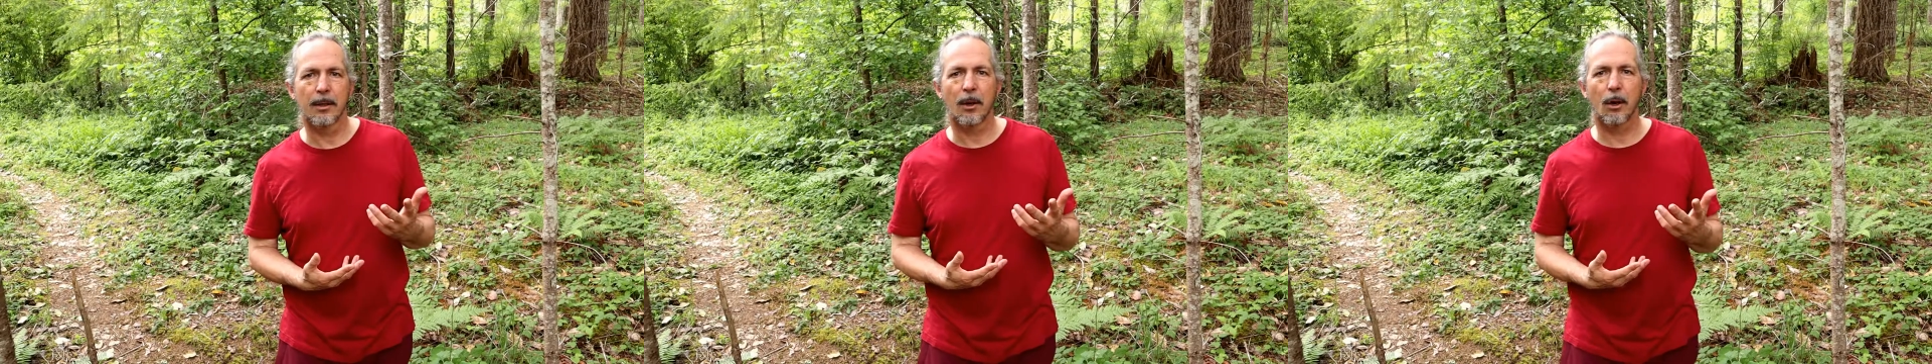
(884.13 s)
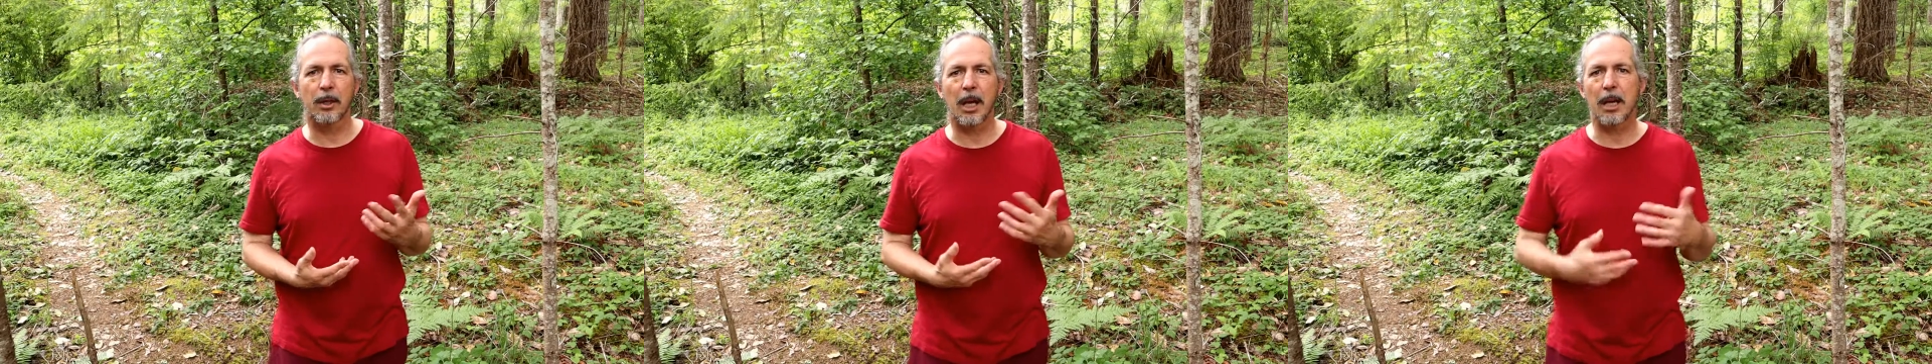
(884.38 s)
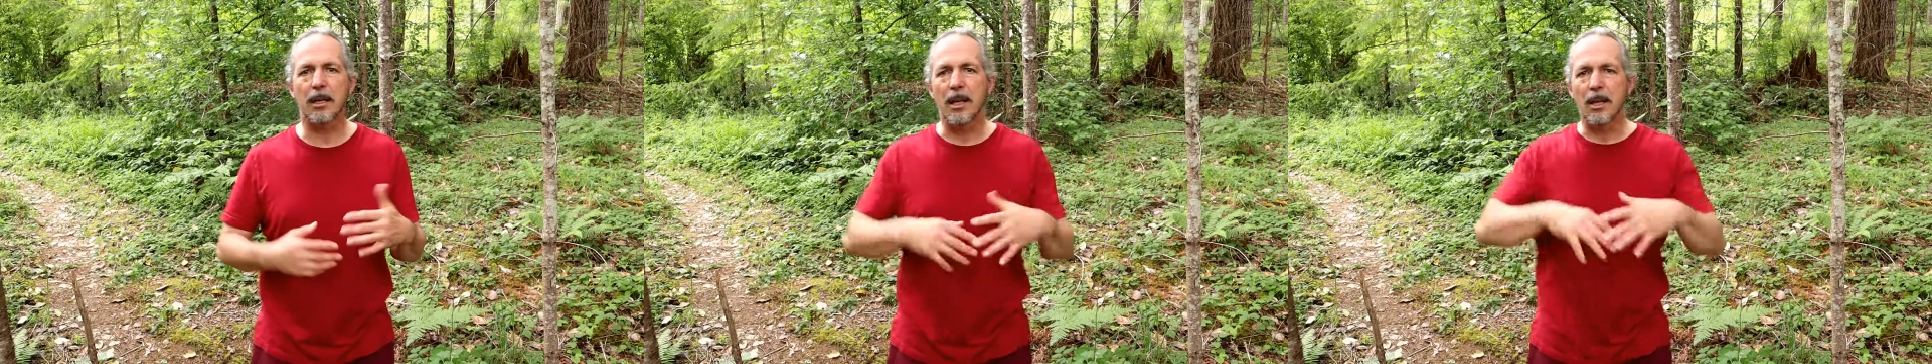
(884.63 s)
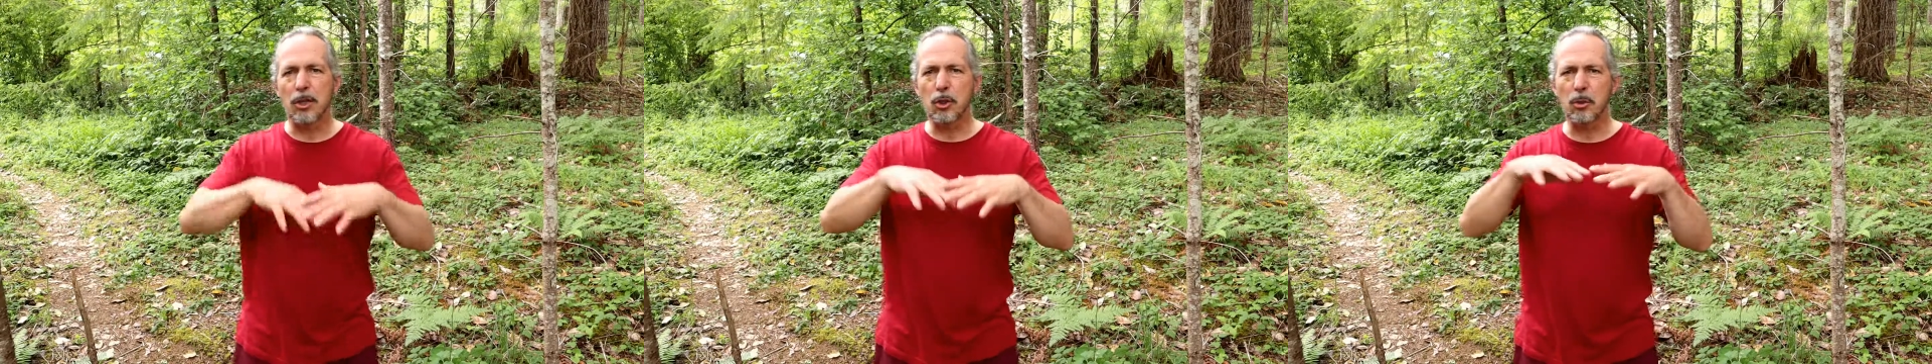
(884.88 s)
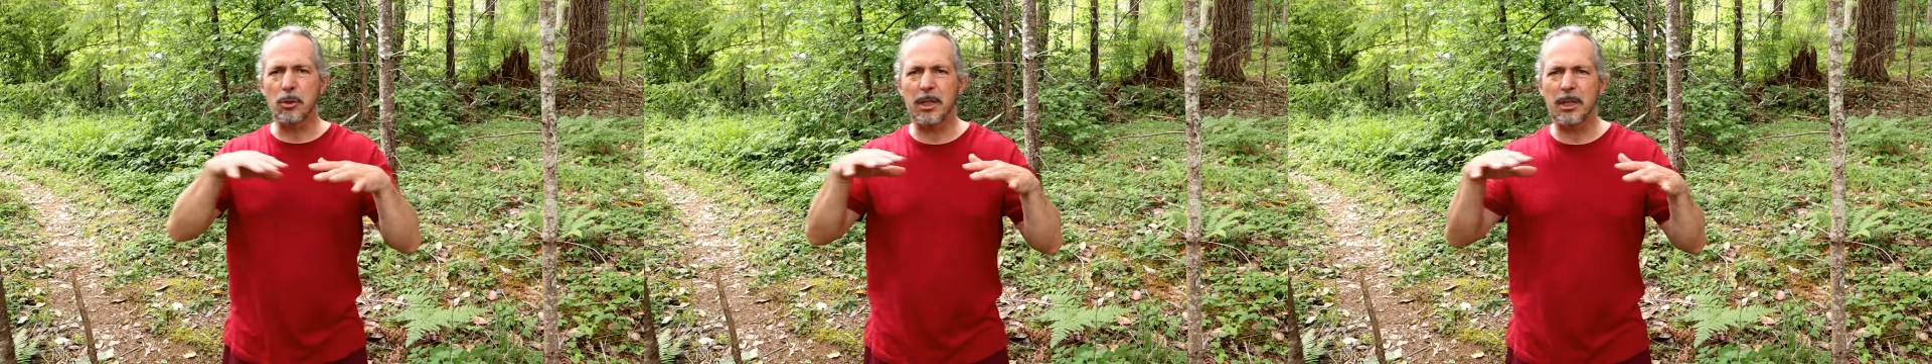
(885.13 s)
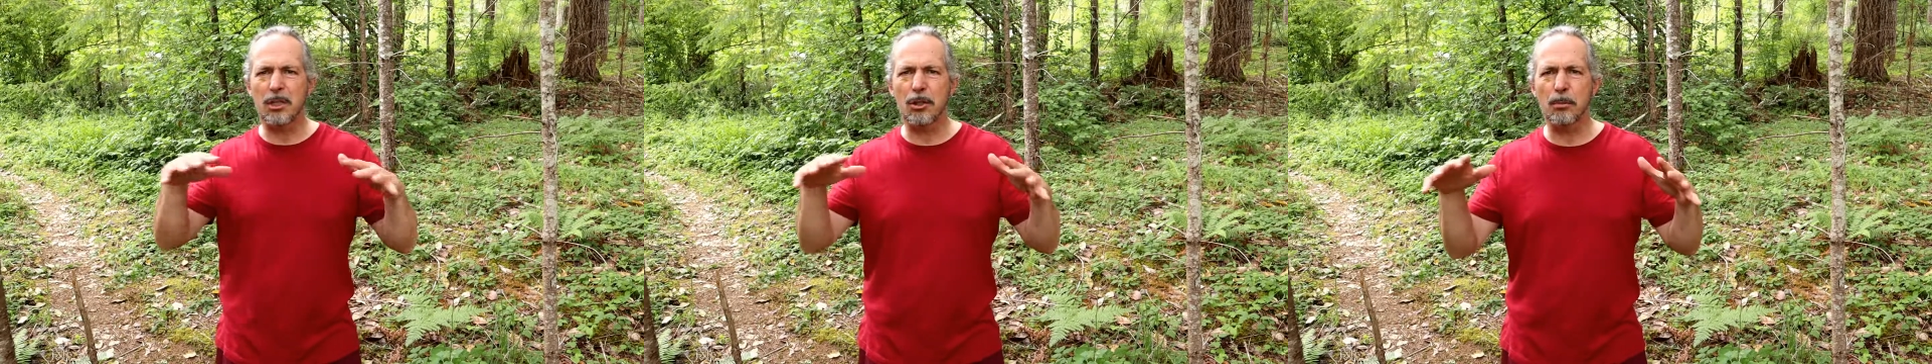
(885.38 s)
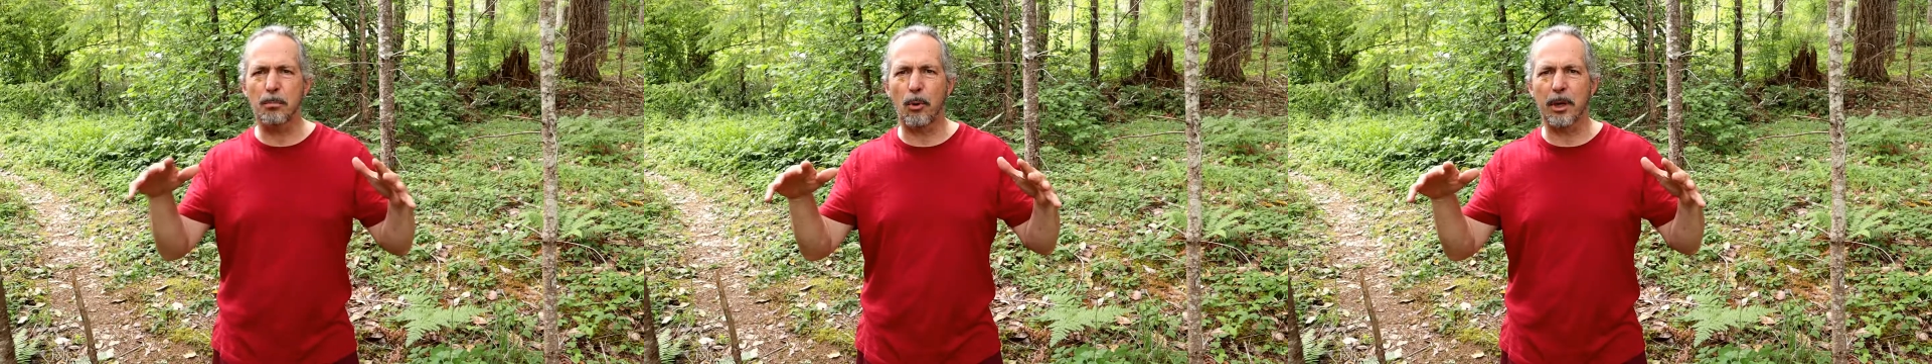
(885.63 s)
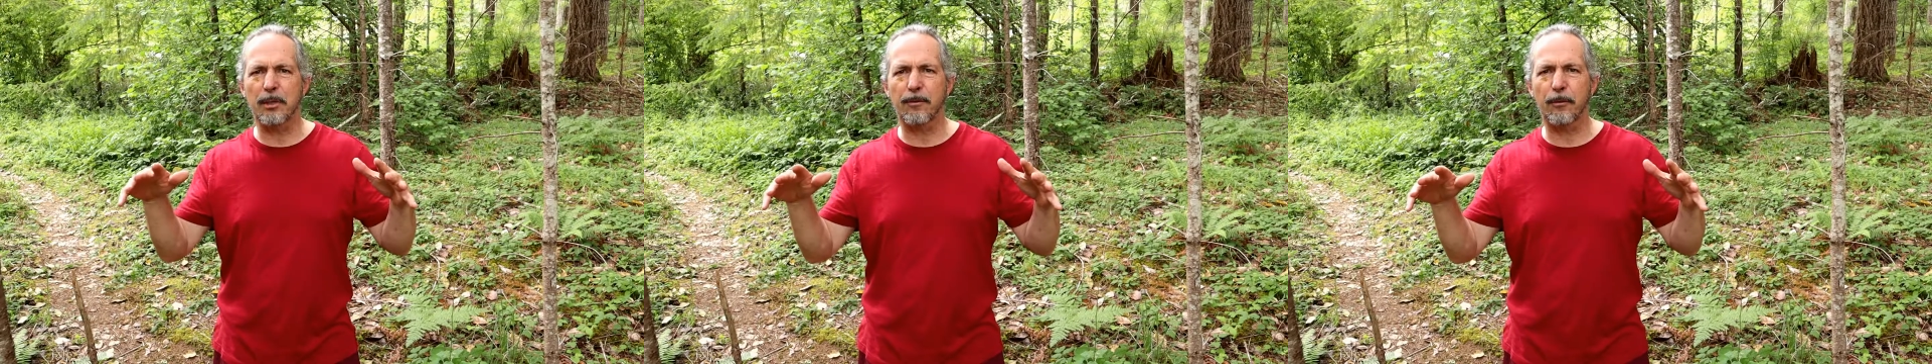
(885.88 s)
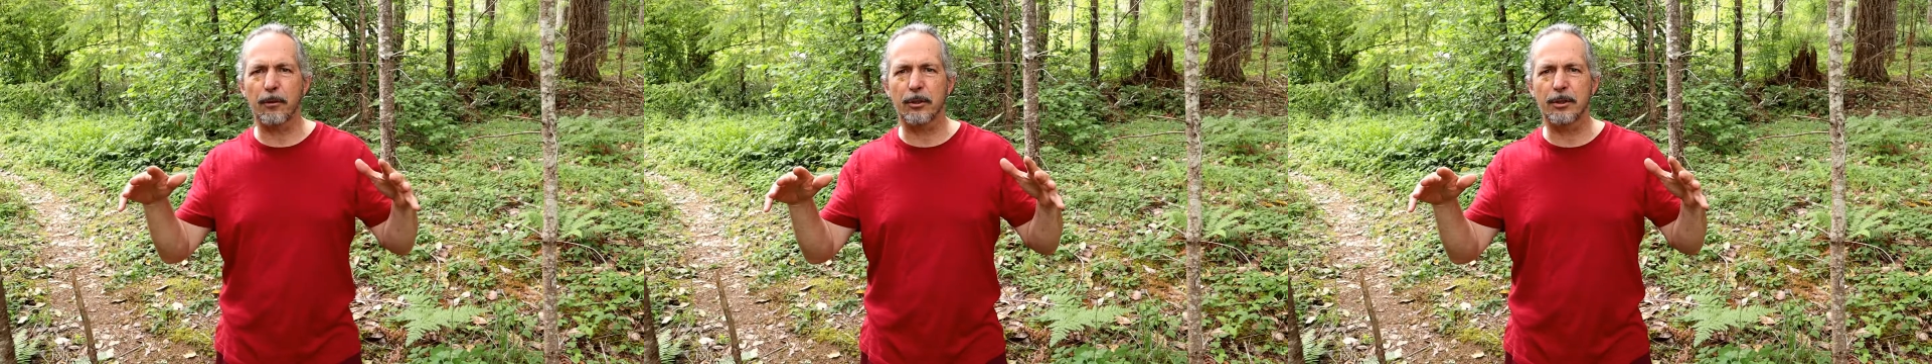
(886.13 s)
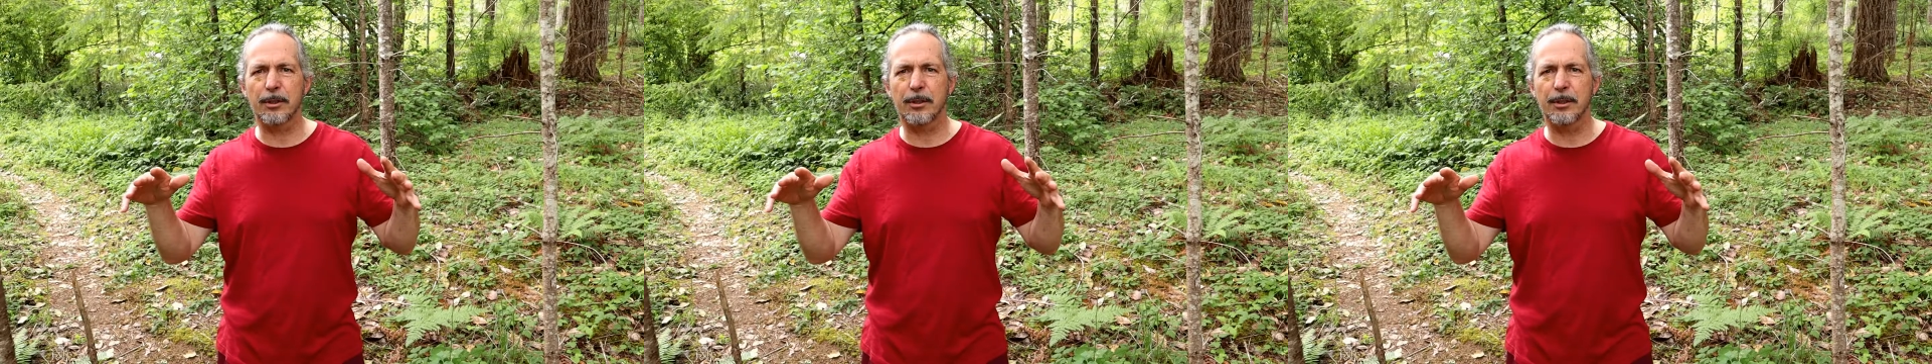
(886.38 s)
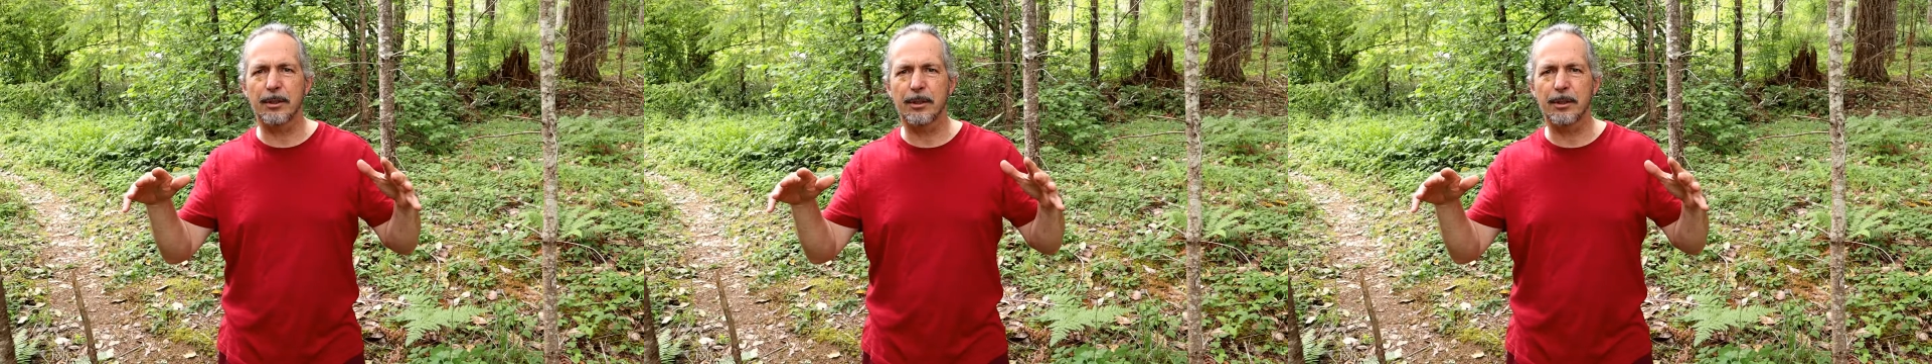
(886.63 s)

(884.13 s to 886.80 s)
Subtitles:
Okay, you do these 2 points first,